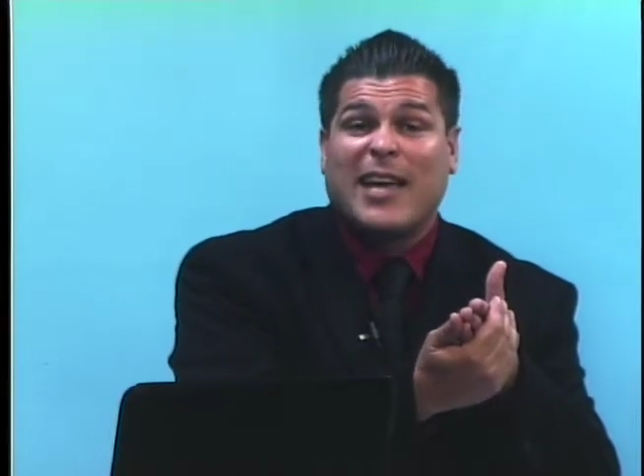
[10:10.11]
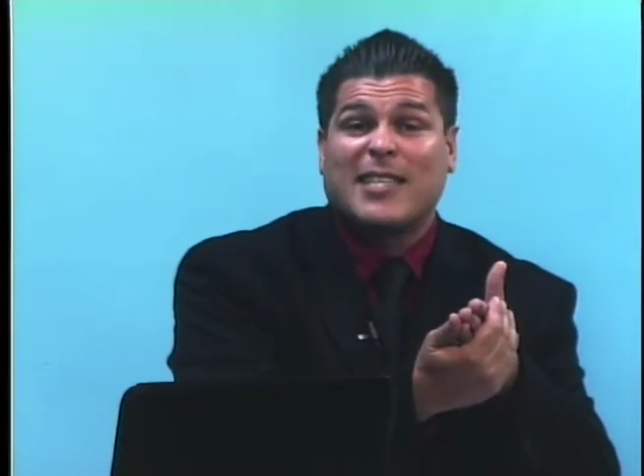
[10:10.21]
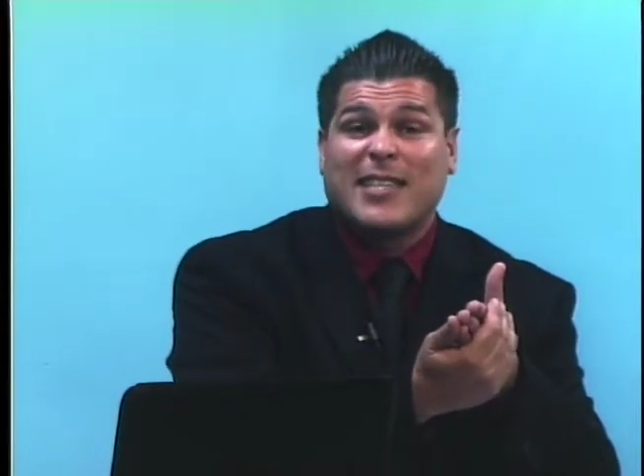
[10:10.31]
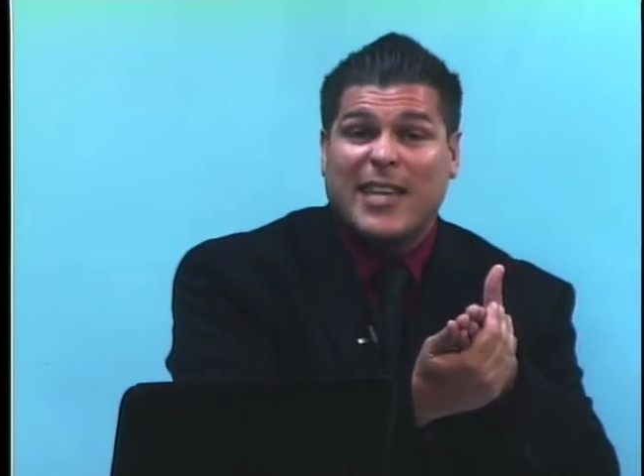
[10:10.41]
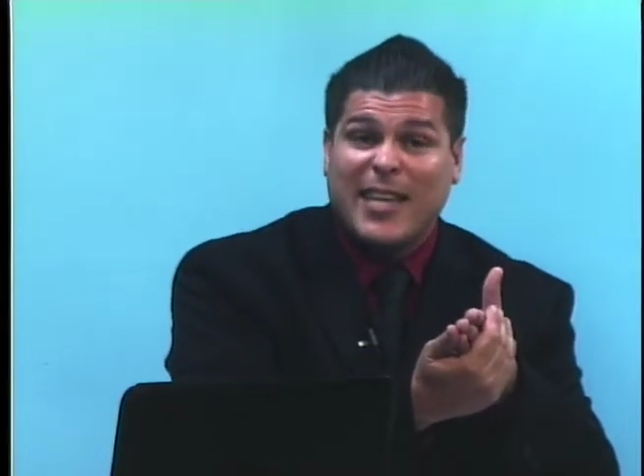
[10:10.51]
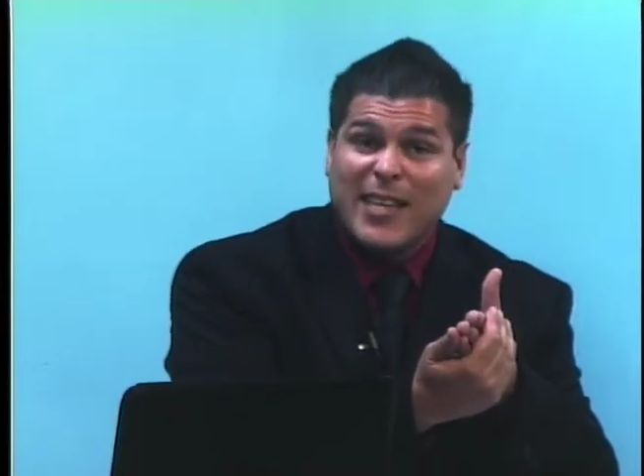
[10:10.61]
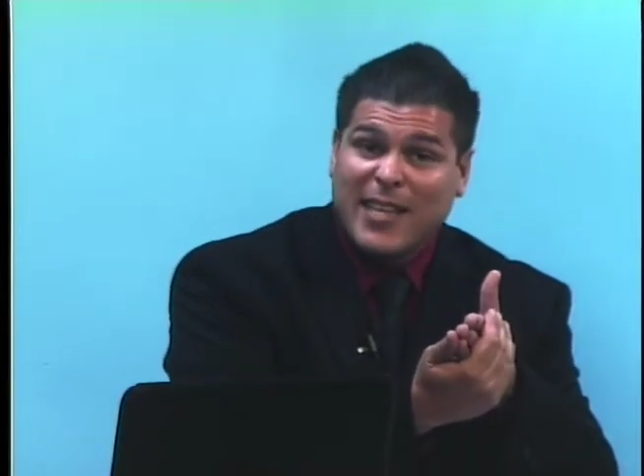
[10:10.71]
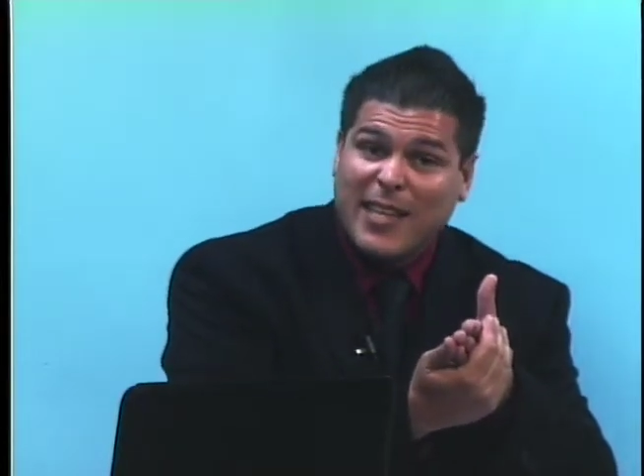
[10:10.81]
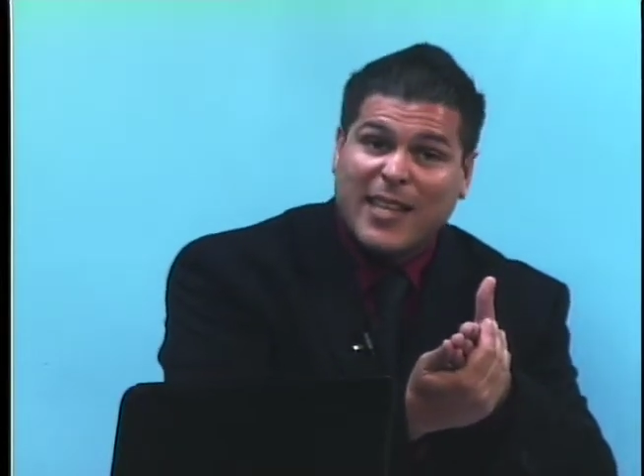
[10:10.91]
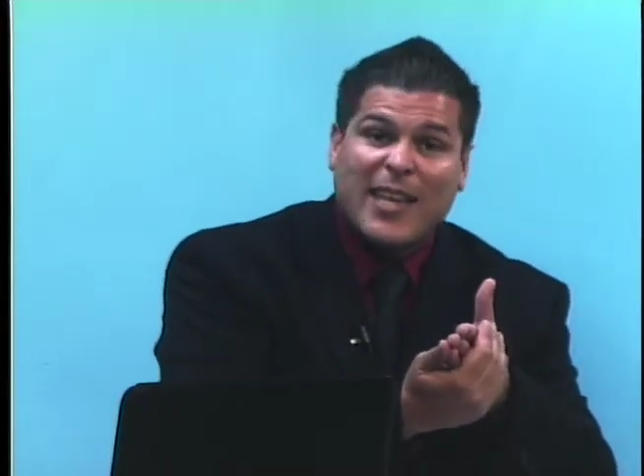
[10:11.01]
A S C. You can find
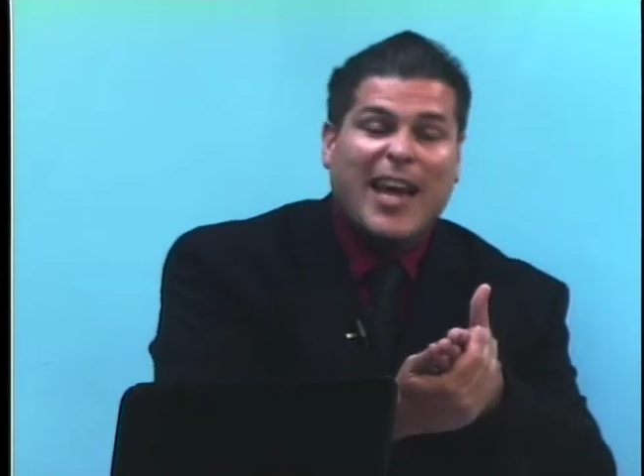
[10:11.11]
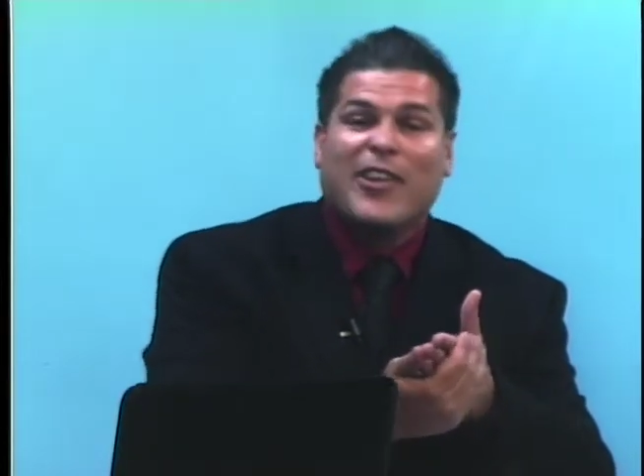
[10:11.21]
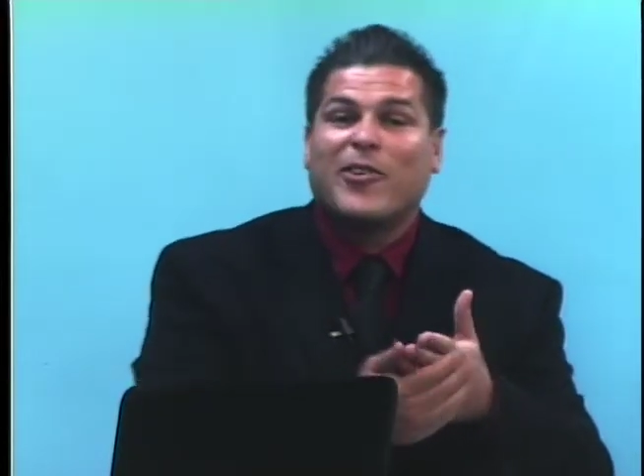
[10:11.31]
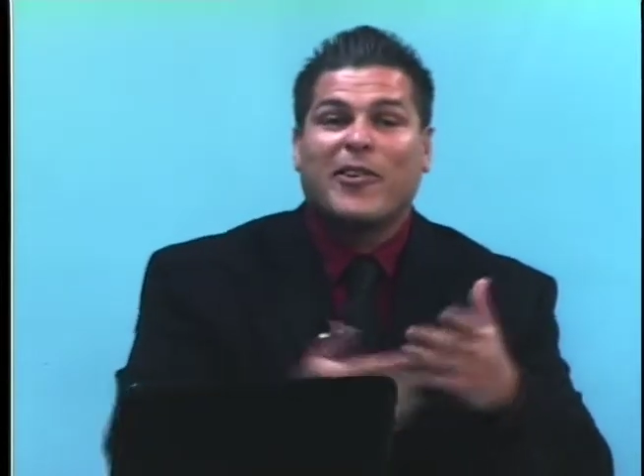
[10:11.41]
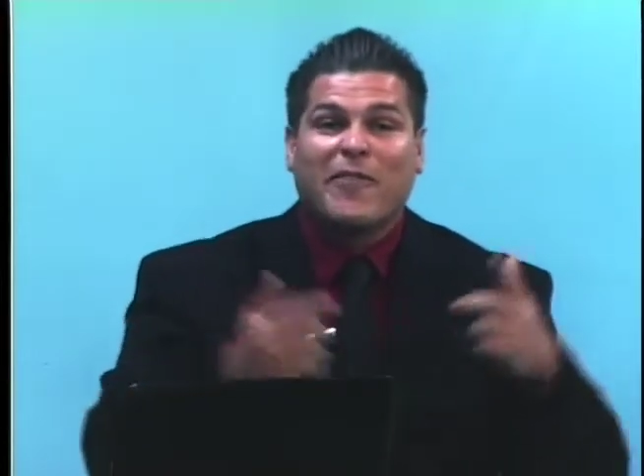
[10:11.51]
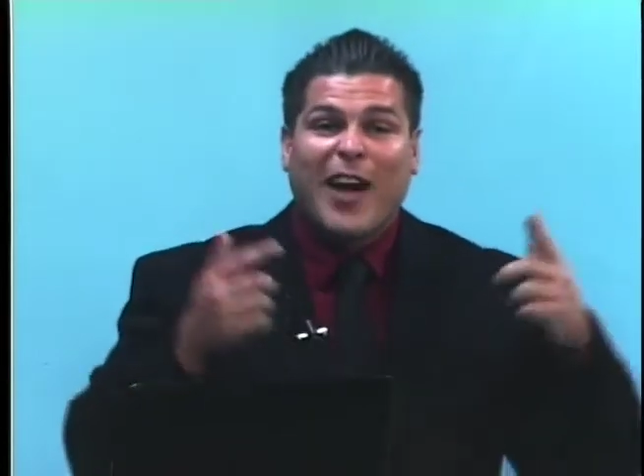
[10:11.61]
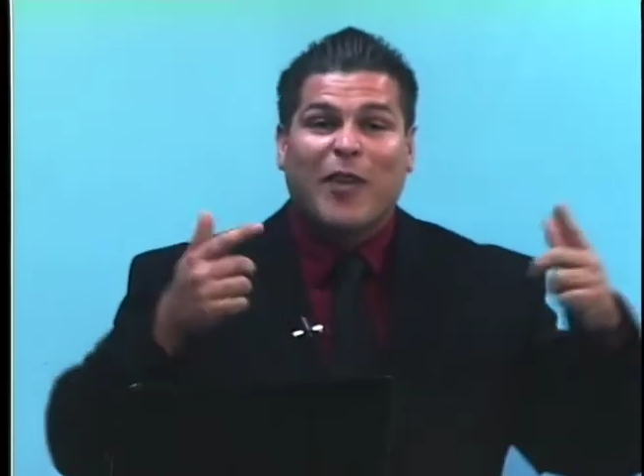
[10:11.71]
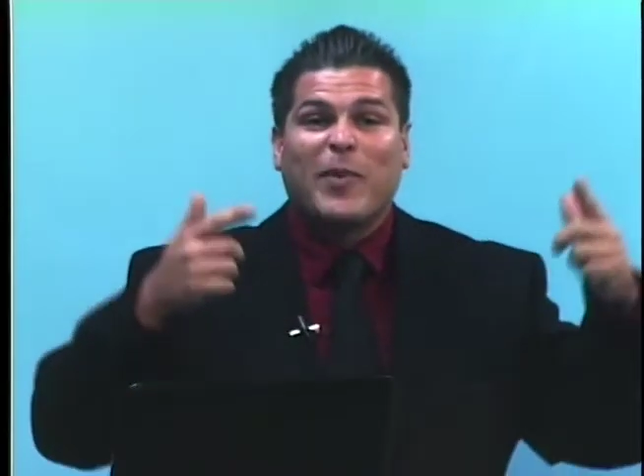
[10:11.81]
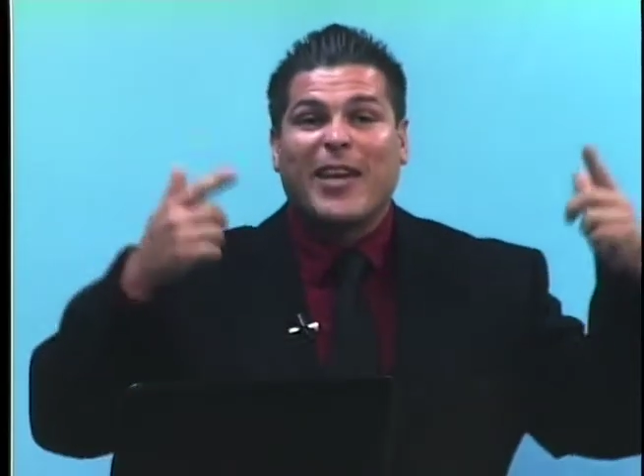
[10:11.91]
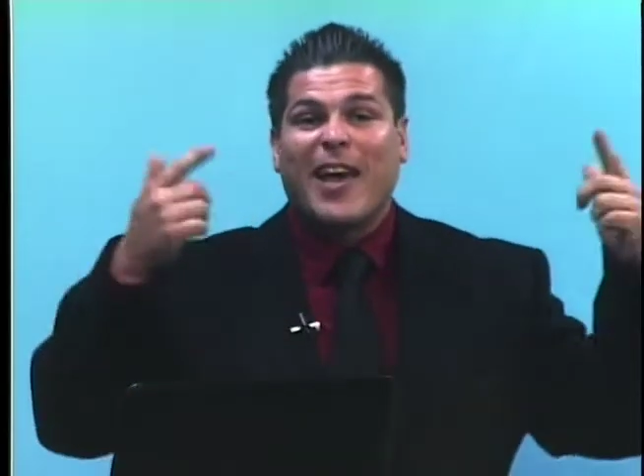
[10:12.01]
me everywhere. And you can
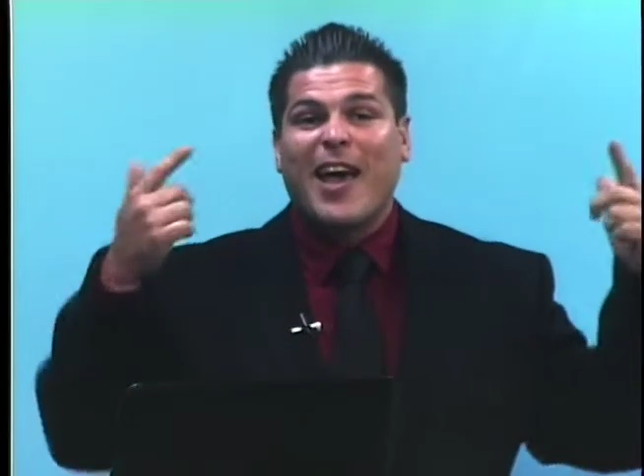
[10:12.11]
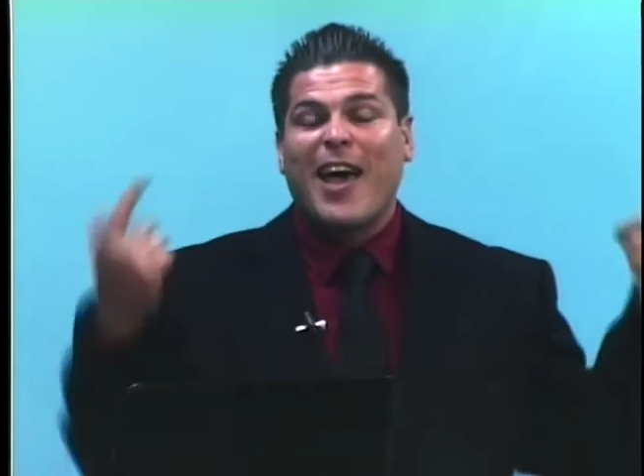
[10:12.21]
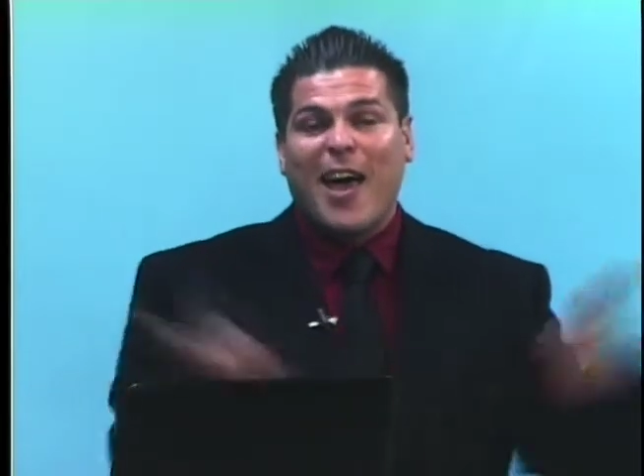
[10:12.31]
find me